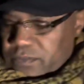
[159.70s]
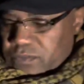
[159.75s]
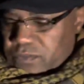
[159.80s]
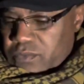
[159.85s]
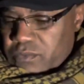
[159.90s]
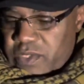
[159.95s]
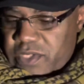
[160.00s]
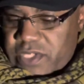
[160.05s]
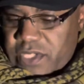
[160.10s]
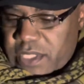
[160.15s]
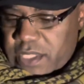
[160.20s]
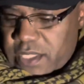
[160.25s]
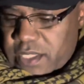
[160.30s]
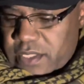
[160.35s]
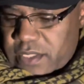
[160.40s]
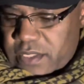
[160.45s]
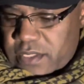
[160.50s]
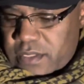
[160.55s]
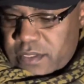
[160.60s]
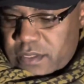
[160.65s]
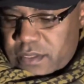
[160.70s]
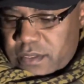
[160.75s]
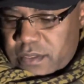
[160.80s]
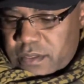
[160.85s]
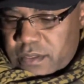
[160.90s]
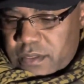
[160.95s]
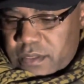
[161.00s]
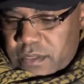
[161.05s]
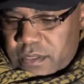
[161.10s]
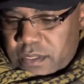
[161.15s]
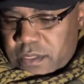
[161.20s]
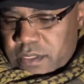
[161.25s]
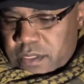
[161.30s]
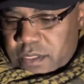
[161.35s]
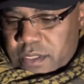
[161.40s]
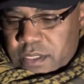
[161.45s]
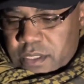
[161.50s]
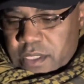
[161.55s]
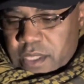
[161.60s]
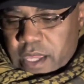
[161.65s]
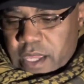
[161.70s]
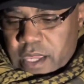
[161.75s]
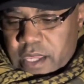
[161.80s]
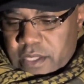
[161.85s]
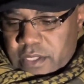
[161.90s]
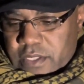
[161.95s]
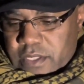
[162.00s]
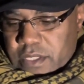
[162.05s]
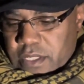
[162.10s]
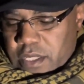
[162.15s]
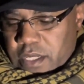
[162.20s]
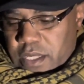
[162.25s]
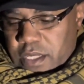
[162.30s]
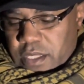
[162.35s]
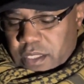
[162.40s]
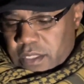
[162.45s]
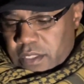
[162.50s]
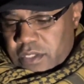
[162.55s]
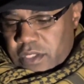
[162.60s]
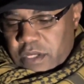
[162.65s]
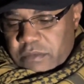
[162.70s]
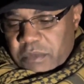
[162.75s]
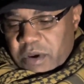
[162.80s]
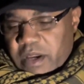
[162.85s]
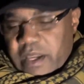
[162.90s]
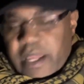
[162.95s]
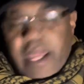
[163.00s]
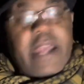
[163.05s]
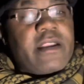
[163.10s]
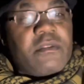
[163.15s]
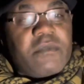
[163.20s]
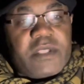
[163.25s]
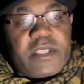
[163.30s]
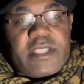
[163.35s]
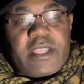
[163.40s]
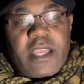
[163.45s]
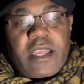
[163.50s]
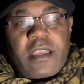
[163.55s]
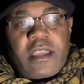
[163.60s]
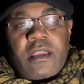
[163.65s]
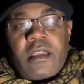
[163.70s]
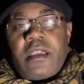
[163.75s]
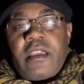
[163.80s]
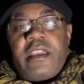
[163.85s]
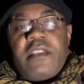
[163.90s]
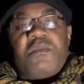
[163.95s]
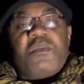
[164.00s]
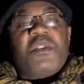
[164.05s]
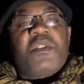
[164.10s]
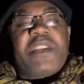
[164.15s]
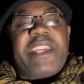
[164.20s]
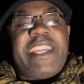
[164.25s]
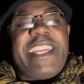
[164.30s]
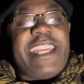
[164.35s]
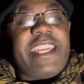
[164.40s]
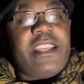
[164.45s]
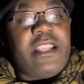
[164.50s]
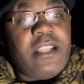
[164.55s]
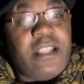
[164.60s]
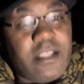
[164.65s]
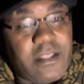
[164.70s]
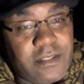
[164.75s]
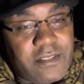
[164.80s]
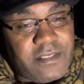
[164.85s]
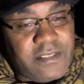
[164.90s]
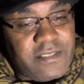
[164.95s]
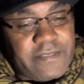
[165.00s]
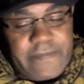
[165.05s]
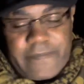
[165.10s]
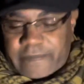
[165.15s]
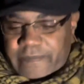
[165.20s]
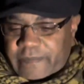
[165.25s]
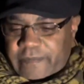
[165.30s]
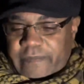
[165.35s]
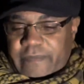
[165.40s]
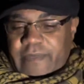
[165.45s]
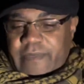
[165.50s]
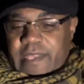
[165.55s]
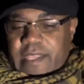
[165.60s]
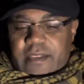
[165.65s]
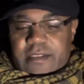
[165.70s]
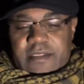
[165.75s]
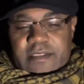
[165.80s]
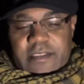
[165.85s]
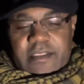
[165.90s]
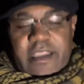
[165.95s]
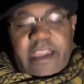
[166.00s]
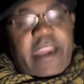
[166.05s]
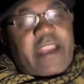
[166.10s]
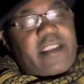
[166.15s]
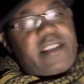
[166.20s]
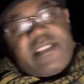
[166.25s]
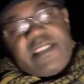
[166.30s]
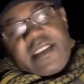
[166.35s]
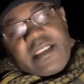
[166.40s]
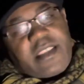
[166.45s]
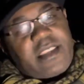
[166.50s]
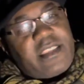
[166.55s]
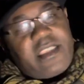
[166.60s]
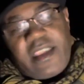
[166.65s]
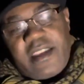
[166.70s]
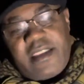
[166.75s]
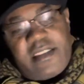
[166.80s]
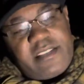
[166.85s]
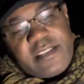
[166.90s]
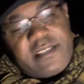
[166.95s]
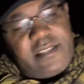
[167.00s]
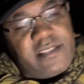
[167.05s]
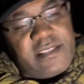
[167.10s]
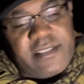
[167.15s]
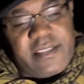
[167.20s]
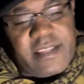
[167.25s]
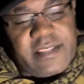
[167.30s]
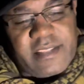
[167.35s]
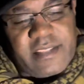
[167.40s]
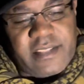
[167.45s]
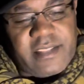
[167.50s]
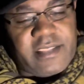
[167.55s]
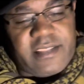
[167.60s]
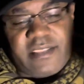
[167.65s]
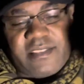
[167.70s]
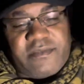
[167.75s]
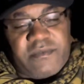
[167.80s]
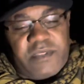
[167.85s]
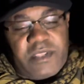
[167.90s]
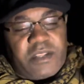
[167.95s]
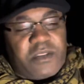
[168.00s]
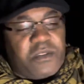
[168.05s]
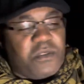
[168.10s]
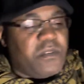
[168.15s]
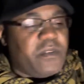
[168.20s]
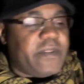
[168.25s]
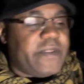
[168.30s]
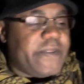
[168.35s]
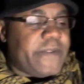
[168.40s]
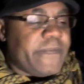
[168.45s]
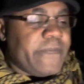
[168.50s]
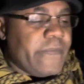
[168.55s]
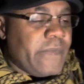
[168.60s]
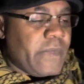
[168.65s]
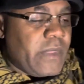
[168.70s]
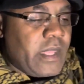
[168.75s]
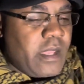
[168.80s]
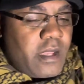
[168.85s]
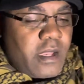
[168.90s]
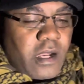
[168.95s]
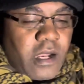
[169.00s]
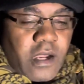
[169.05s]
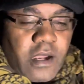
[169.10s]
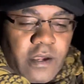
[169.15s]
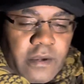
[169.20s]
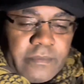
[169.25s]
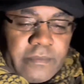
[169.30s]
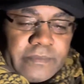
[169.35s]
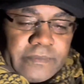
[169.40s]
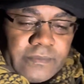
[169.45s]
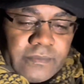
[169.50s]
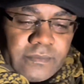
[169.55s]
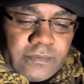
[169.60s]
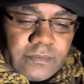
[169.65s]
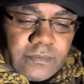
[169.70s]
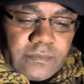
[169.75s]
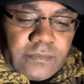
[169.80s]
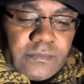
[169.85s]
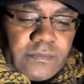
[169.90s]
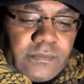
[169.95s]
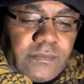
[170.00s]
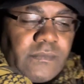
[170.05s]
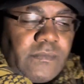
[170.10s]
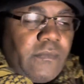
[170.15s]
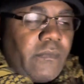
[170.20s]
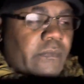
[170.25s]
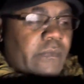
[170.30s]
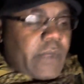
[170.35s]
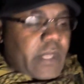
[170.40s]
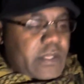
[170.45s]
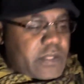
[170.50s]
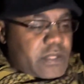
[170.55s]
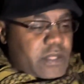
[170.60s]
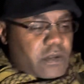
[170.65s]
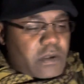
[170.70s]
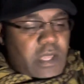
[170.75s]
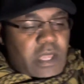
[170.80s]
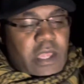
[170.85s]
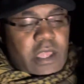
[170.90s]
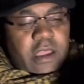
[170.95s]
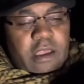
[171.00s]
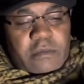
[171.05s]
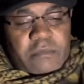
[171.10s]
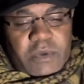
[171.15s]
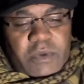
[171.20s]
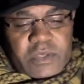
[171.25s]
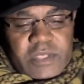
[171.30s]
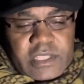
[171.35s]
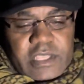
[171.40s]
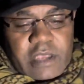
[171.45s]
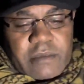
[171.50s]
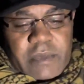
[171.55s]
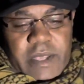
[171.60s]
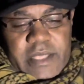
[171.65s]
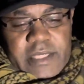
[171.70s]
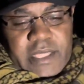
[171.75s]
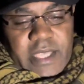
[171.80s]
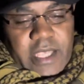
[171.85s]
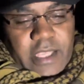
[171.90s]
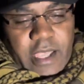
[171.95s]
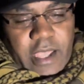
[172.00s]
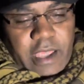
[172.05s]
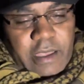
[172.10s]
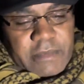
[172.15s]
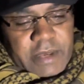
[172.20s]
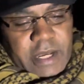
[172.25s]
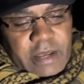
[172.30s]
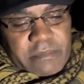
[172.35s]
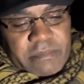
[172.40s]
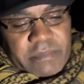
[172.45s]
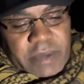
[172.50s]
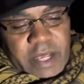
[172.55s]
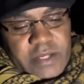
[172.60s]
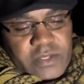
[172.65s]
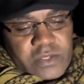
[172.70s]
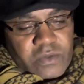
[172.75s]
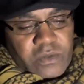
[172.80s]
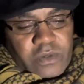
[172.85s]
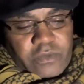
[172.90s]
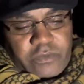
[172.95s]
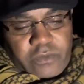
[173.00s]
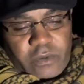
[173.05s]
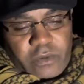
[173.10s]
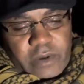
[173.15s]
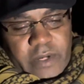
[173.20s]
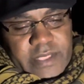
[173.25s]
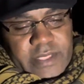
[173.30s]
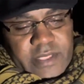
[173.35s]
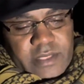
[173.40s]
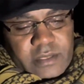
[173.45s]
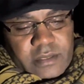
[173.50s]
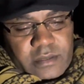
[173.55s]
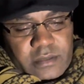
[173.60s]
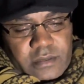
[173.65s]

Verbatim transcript: which is, as uh, Doug Marcaida would say, it will kill. I had to say it like that because he just says it. it's really cool. Um, so most of the time, it's like I may not buy a sword for its